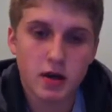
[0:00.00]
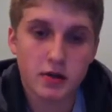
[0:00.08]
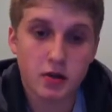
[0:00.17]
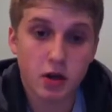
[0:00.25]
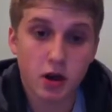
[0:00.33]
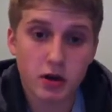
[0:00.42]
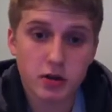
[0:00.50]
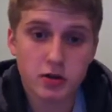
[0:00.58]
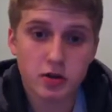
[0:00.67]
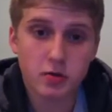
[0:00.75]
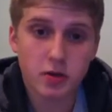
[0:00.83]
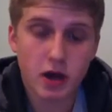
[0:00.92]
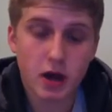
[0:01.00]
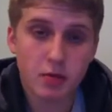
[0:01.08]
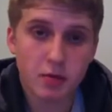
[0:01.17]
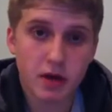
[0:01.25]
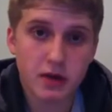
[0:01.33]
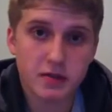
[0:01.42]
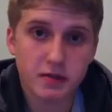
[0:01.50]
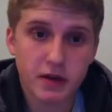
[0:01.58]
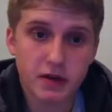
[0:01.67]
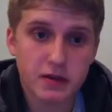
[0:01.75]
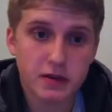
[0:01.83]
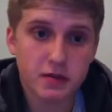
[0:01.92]
In the long term, the Compromise of
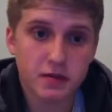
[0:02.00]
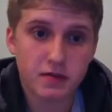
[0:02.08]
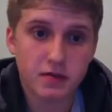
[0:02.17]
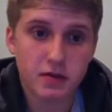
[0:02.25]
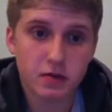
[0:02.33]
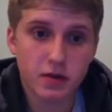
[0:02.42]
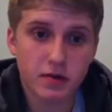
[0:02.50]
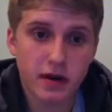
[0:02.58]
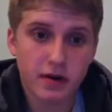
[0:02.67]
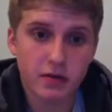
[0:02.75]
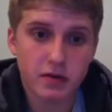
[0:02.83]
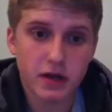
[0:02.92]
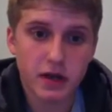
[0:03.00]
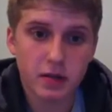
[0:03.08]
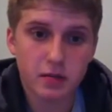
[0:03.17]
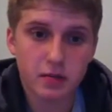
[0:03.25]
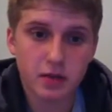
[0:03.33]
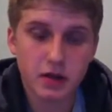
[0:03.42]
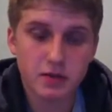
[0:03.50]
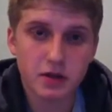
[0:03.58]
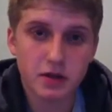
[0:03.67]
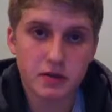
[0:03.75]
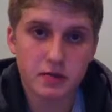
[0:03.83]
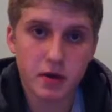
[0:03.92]
1850 would have never taken place
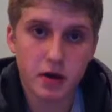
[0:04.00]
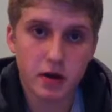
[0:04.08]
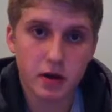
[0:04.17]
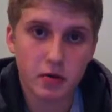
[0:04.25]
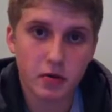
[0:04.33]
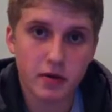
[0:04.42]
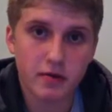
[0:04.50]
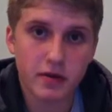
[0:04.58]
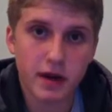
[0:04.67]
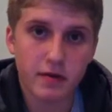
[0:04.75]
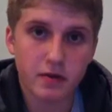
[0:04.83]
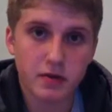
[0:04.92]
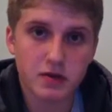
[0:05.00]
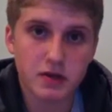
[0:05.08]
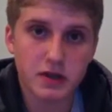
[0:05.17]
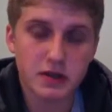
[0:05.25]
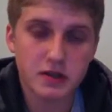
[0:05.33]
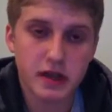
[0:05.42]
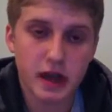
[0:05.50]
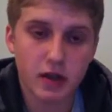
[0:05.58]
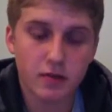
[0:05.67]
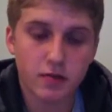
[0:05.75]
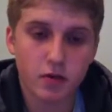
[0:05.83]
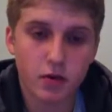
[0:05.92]
because America would have never seized
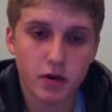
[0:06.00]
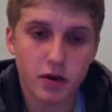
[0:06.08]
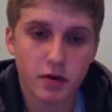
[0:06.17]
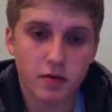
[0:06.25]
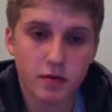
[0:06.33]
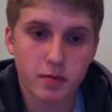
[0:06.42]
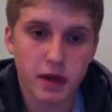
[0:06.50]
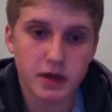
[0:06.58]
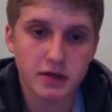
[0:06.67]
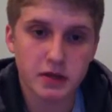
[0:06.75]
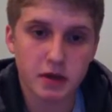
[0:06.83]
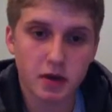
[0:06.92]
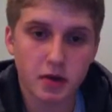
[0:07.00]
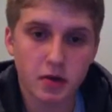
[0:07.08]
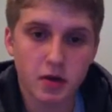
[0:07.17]
California from Mexico.